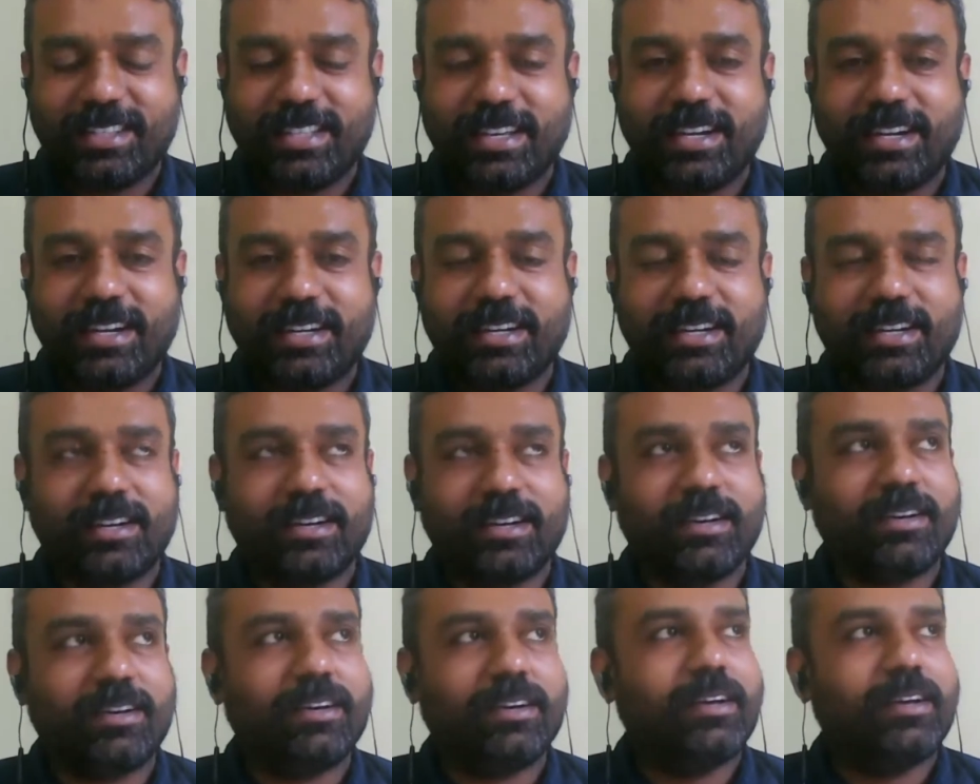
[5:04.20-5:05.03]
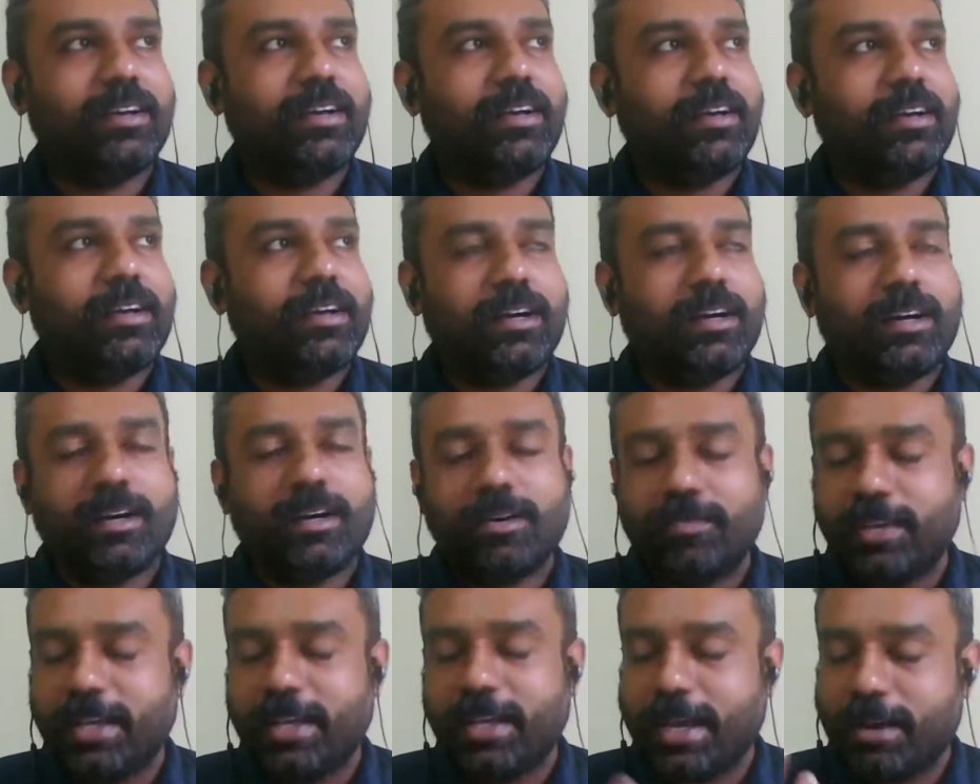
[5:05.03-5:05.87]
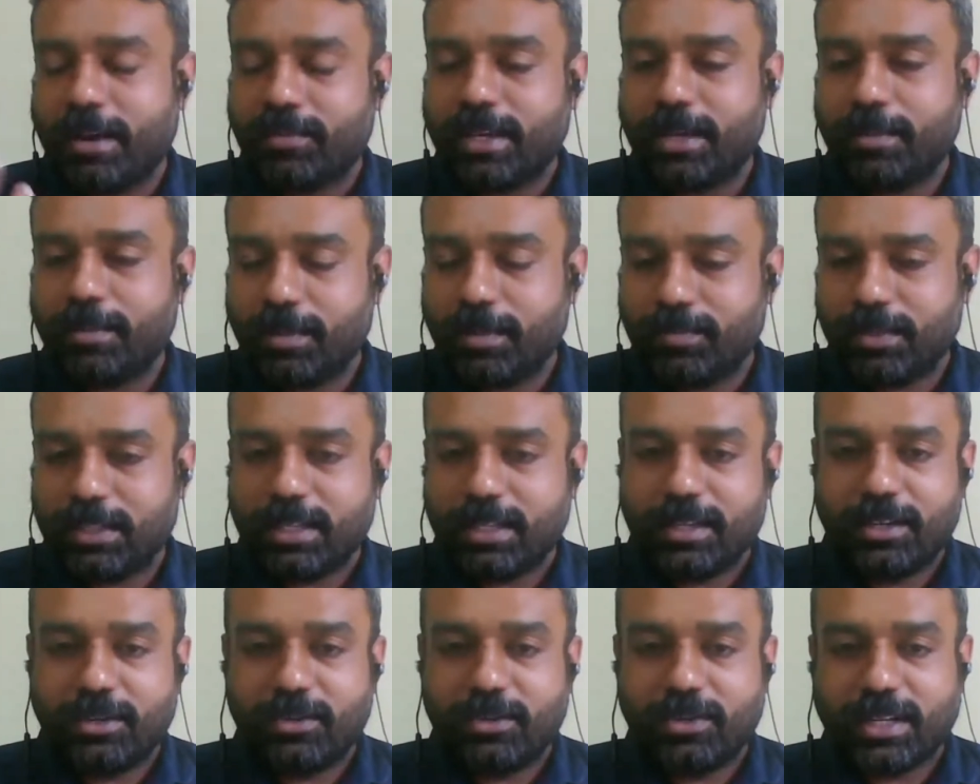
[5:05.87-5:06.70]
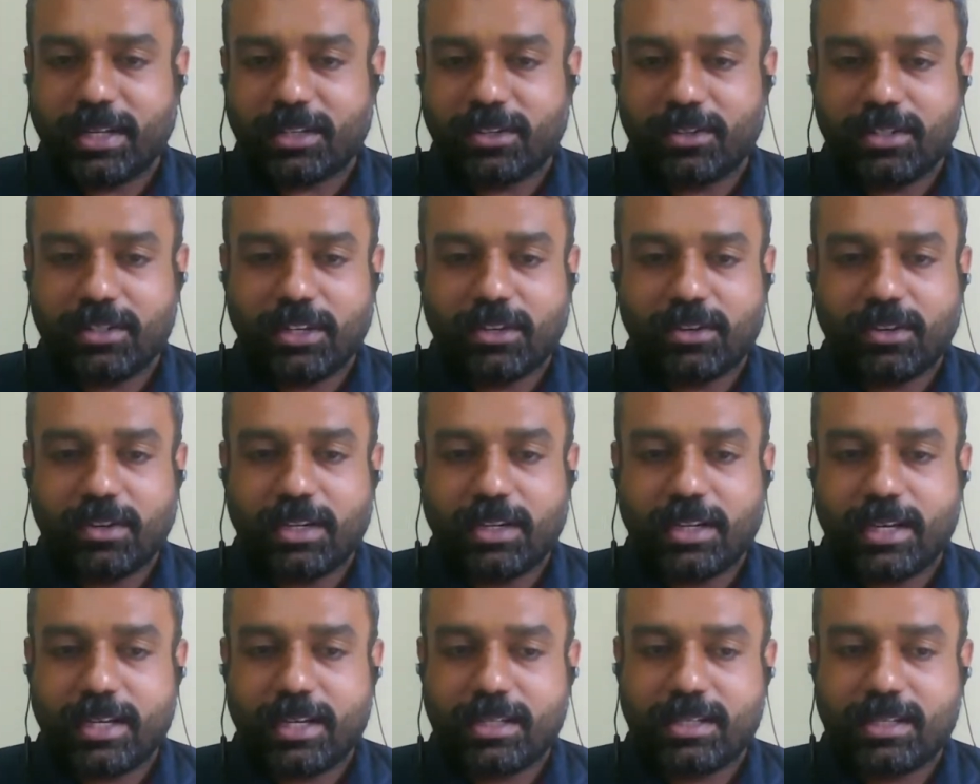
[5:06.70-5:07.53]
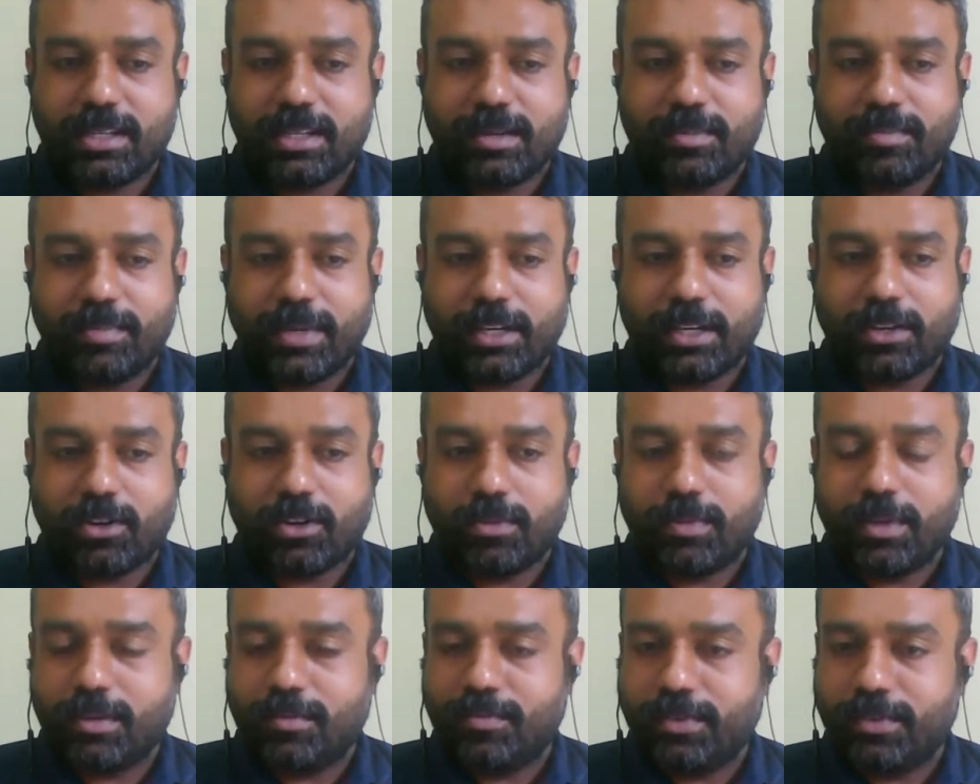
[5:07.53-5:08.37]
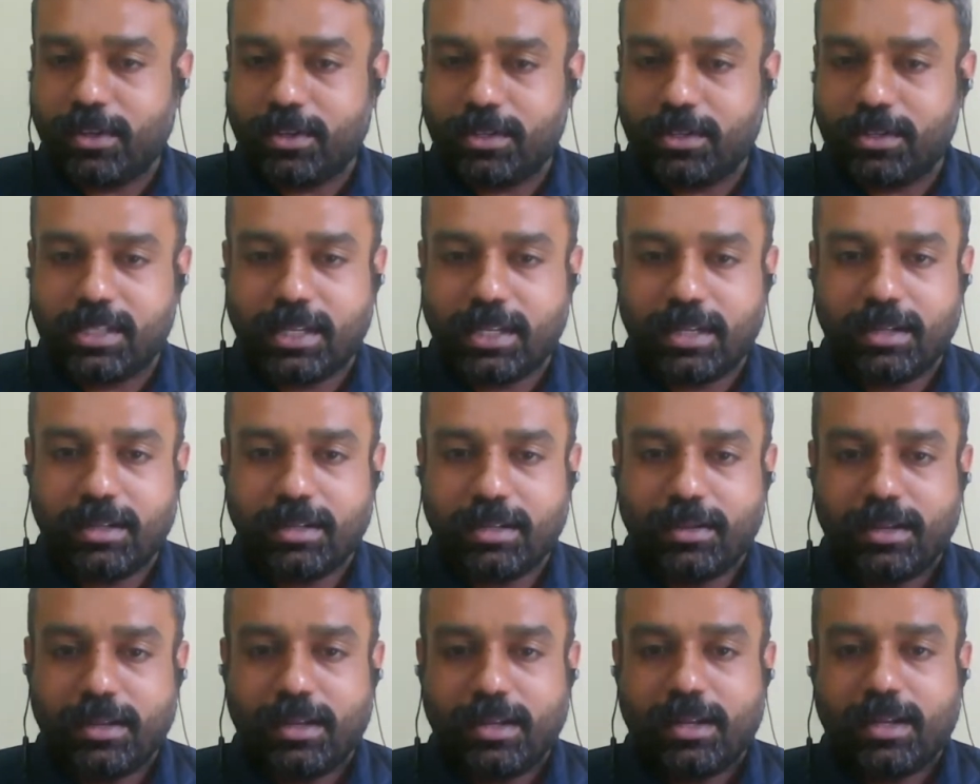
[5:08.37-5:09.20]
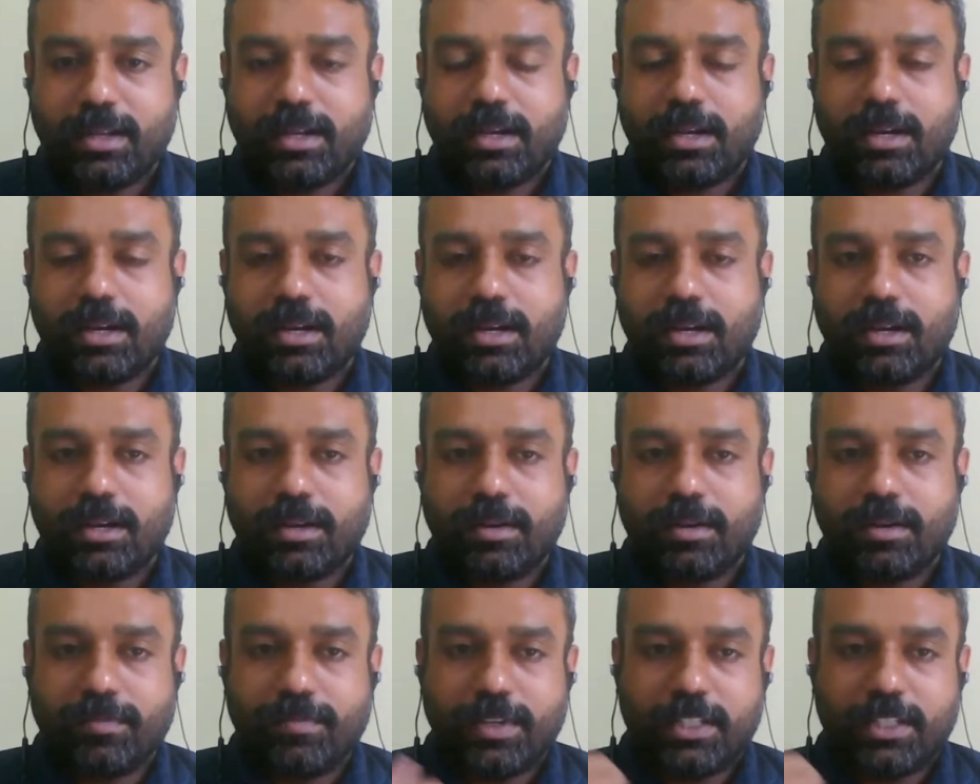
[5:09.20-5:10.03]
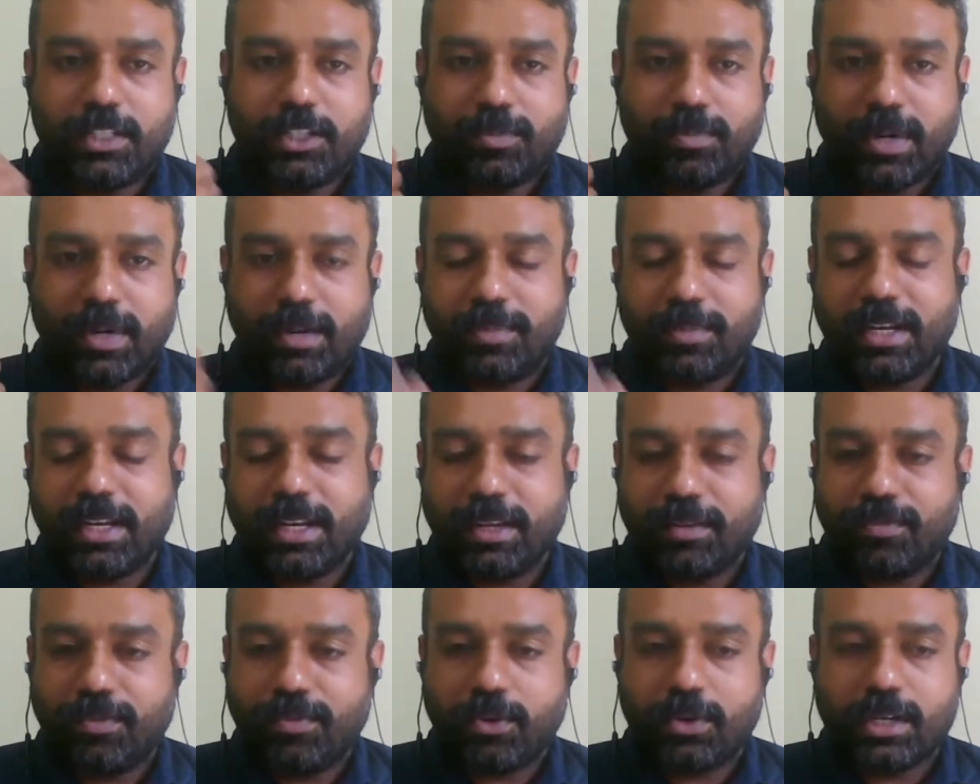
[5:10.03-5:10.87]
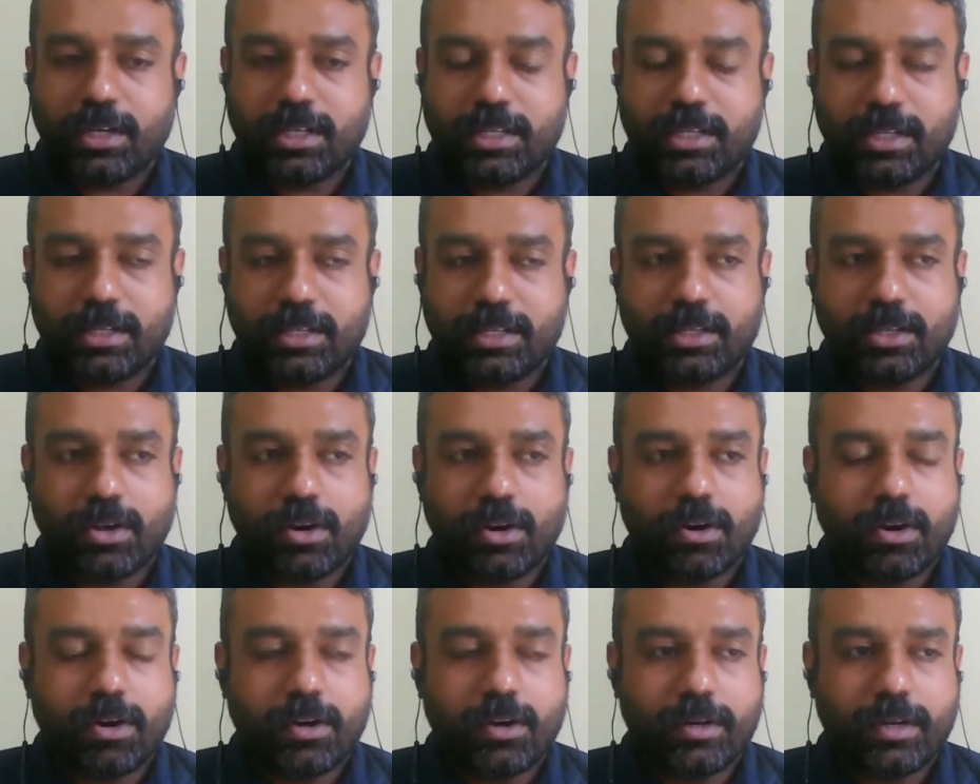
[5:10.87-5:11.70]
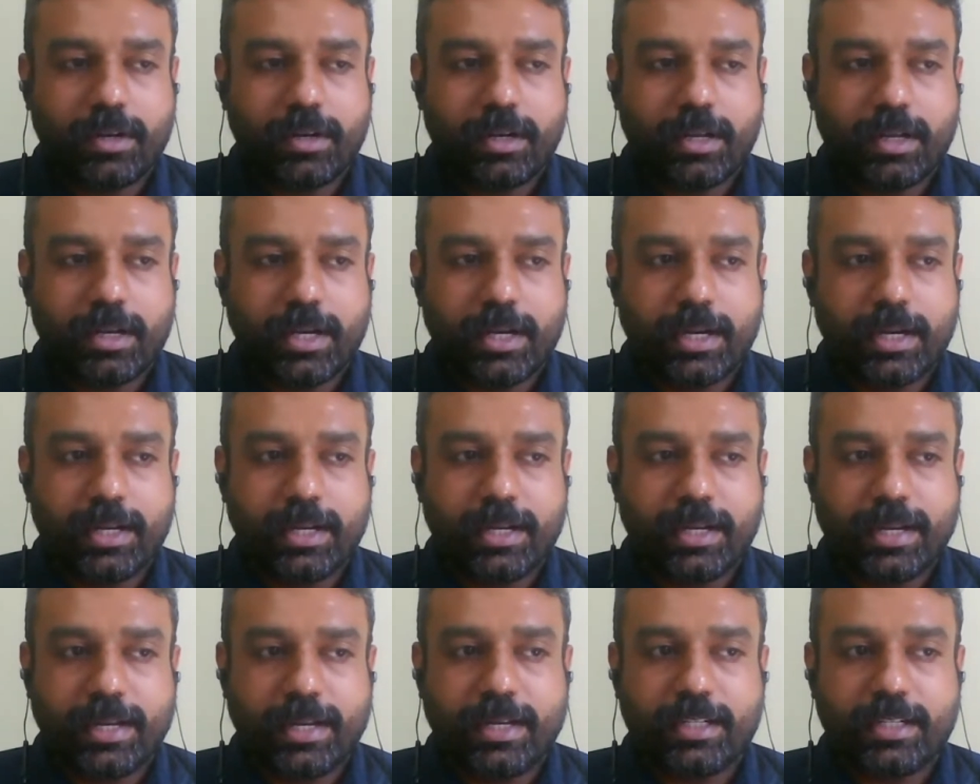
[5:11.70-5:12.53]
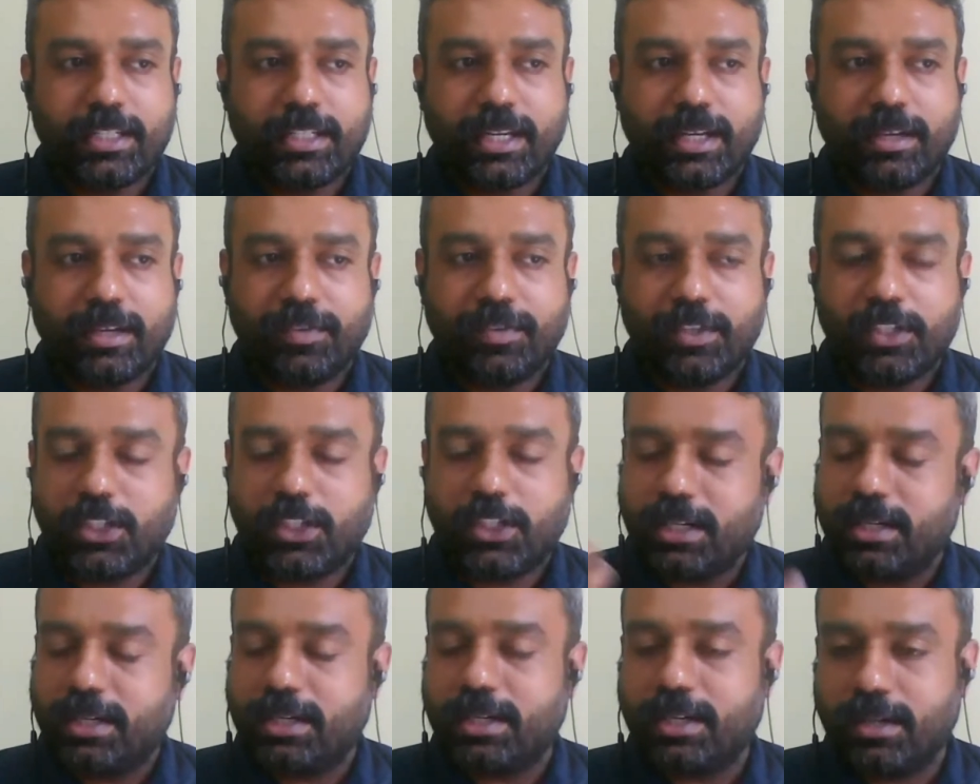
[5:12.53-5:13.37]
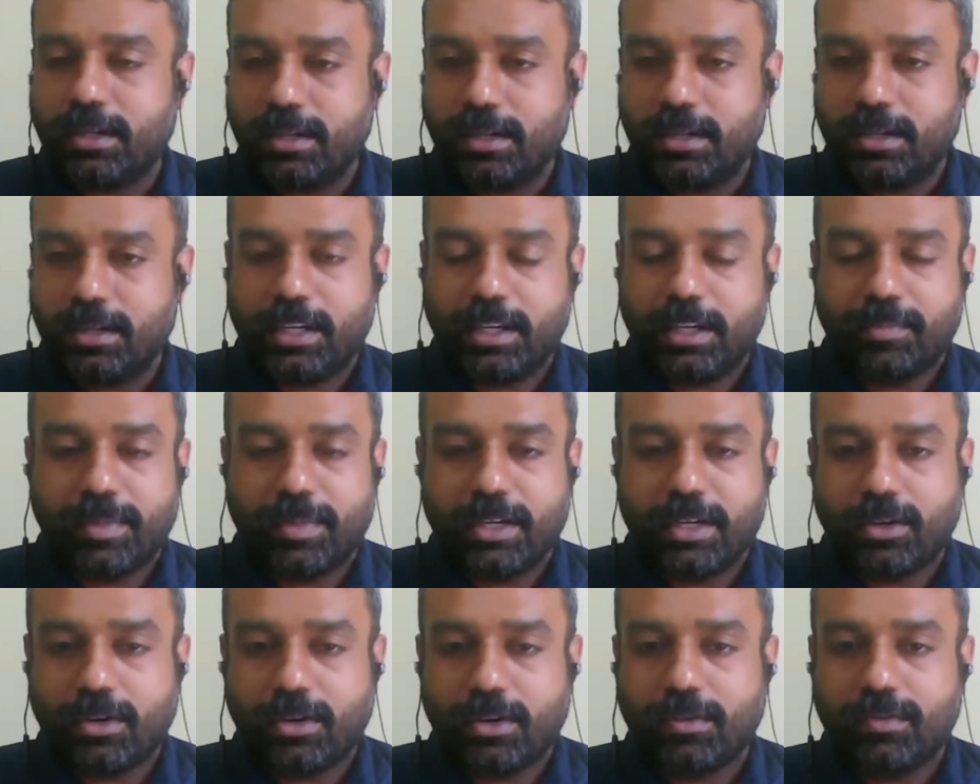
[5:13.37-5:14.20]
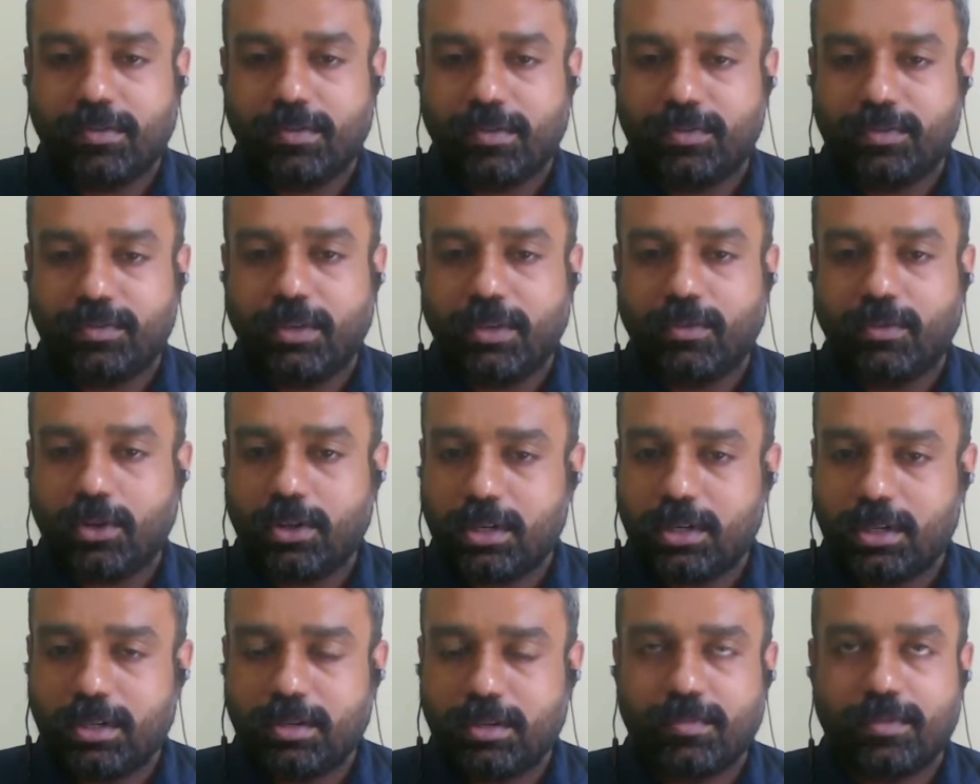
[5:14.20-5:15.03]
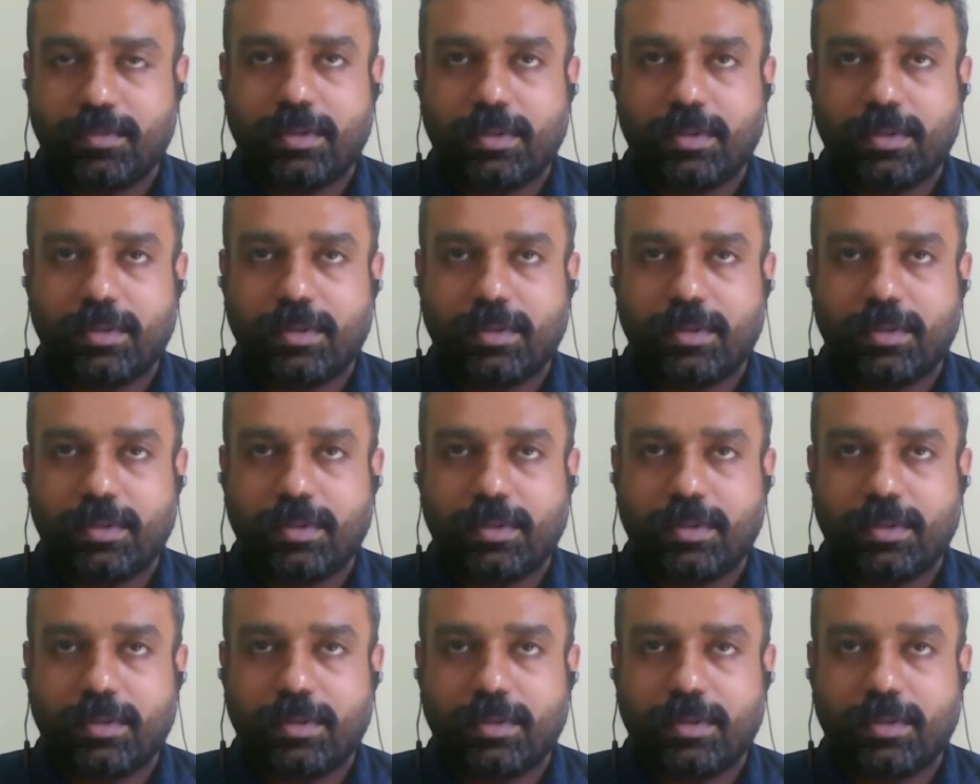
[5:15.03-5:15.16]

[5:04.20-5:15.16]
that we have came up with a new technology called as microbial fuel cell, which primarily focuses on an energy efficient treatment of the water,